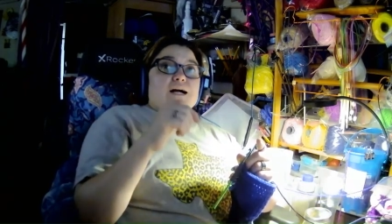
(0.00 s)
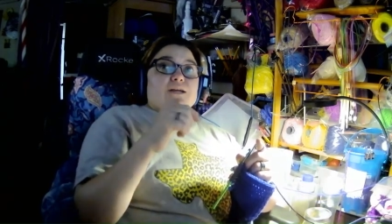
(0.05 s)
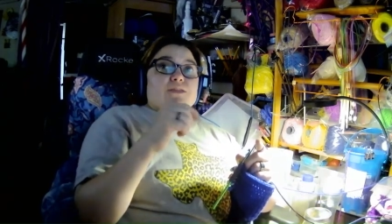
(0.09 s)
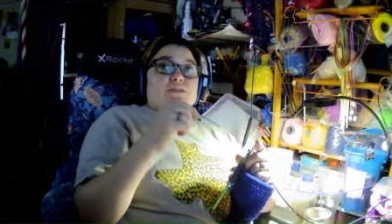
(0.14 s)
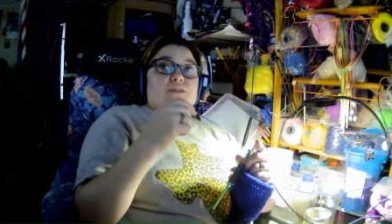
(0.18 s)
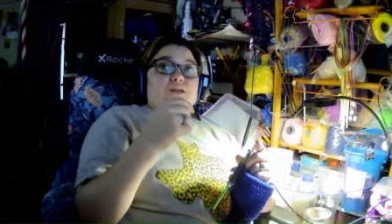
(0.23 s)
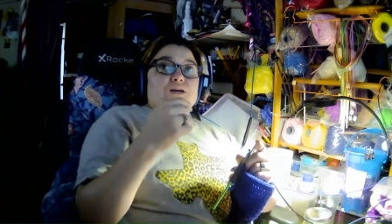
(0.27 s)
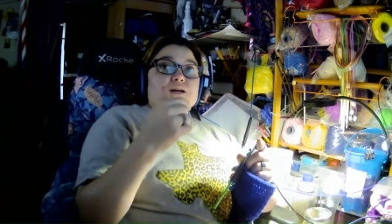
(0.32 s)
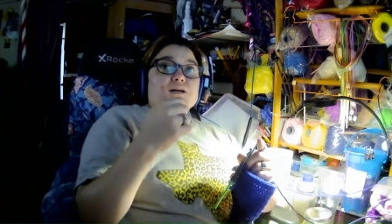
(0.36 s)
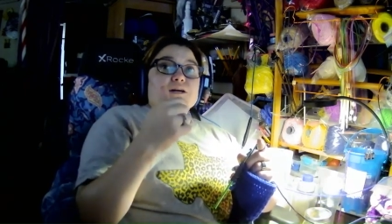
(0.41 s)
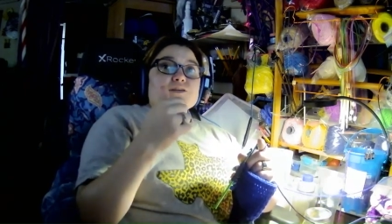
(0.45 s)

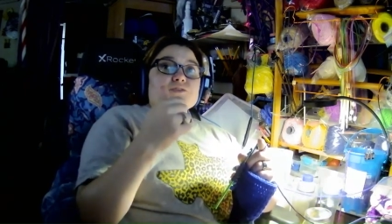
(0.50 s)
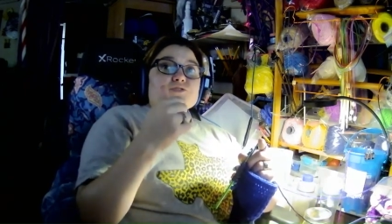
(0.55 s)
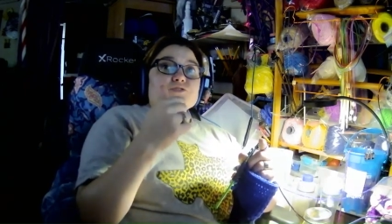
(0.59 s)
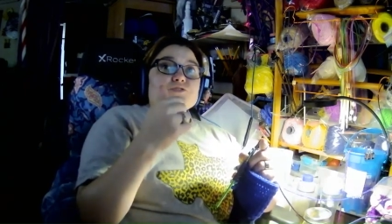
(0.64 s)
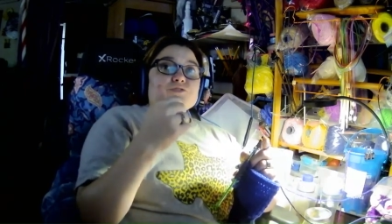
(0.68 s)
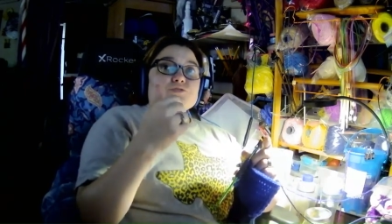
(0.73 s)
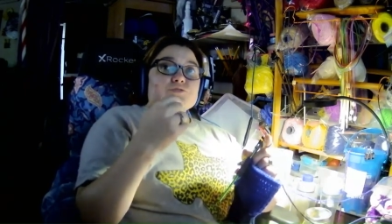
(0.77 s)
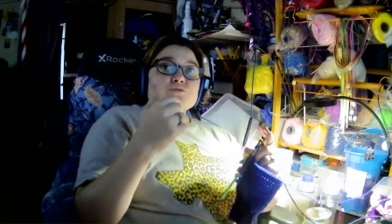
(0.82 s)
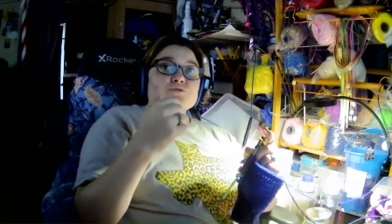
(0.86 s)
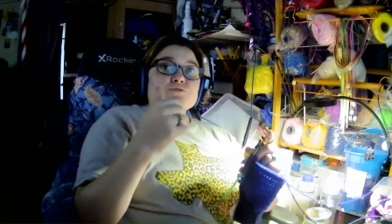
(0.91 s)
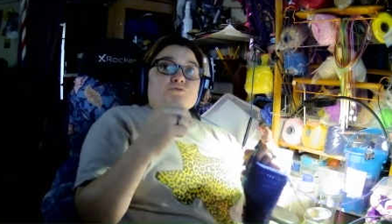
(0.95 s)
and then
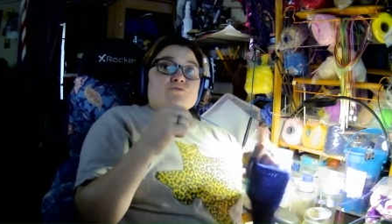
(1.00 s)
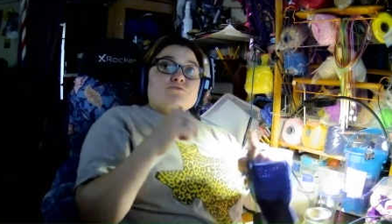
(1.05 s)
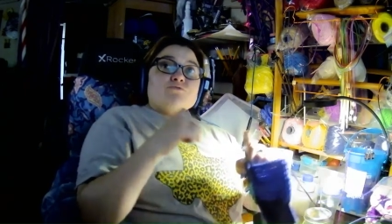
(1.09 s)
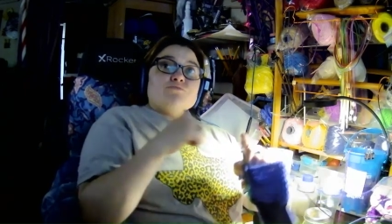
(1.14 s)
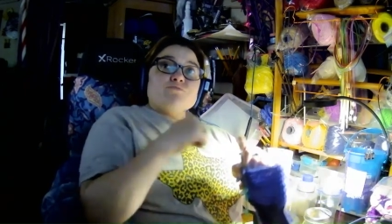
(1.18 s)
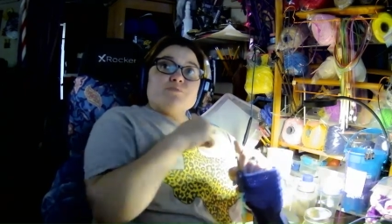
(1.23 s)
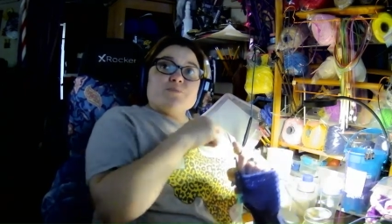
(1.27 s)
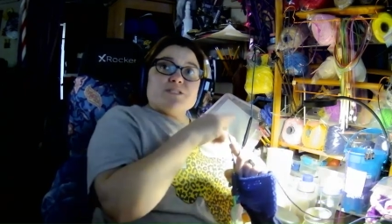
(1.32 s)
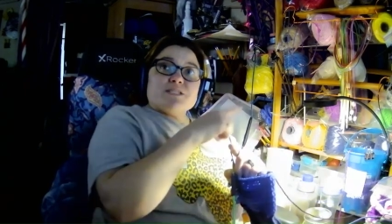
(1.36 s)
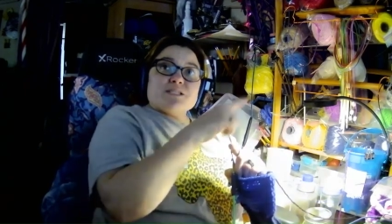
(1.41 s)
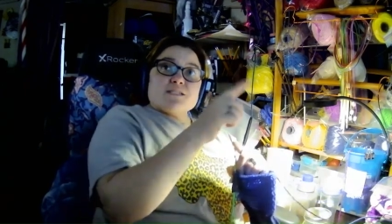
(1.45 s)

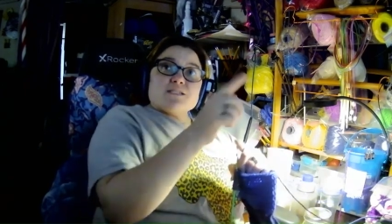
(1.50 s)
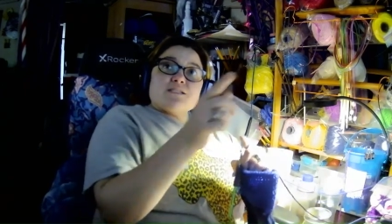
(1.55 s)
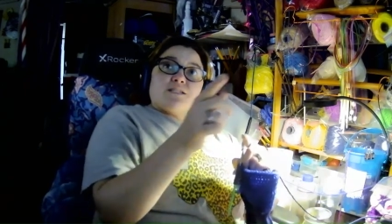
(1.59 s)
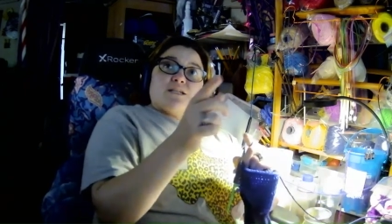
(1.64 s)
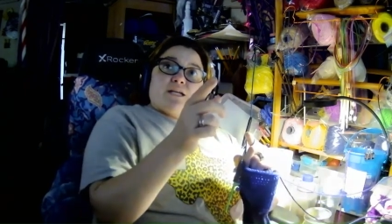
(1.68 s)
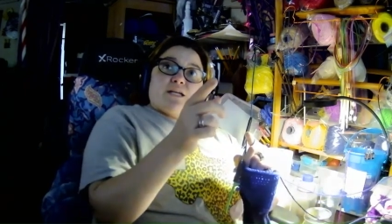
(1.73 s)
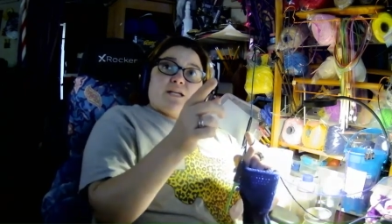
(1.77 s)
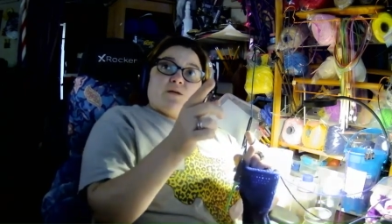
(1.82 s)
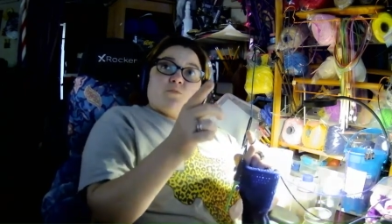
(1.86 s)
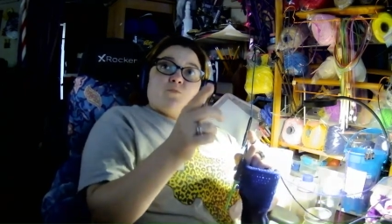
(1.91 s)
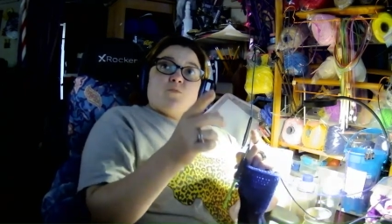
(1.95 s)
do
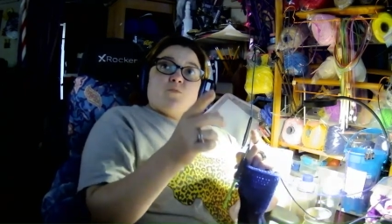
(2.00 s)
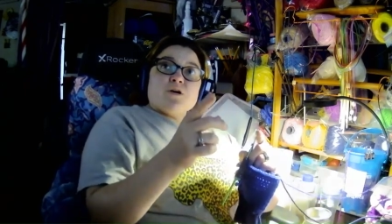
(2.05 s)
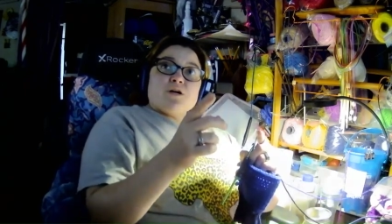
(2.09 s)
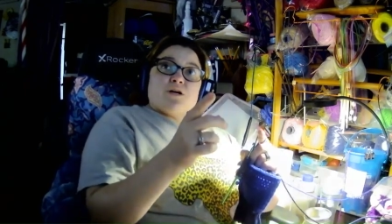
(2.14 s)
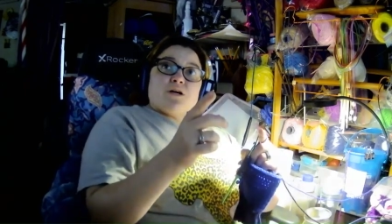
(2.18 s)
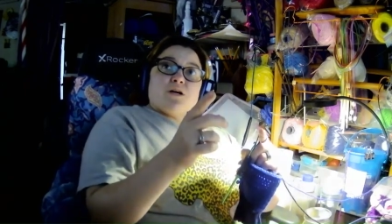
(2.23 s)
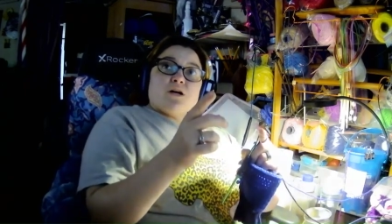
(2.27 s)
16 in one